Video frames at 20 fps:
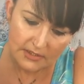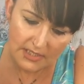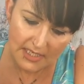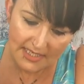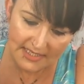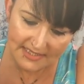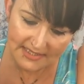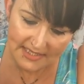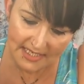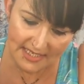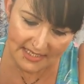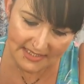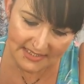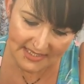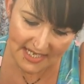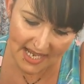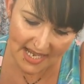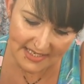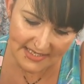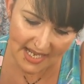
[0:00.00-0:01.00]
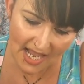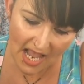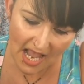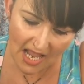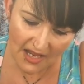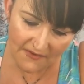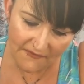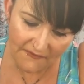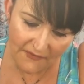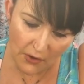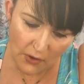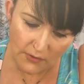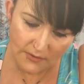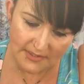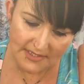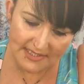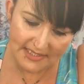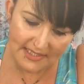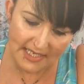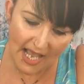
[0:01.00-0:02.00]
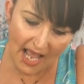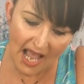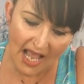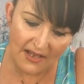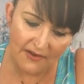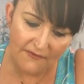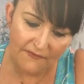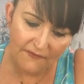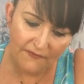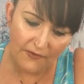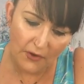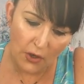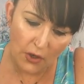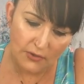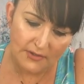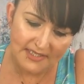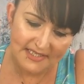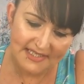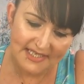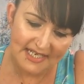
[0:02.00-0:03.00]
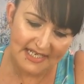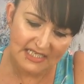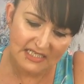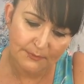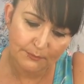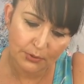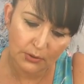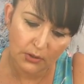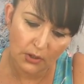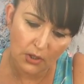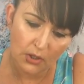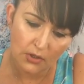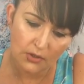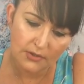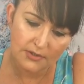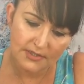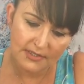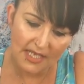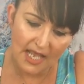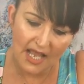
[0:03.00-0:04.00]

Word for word: it's, it says iPhone, iPhone 6 Plus,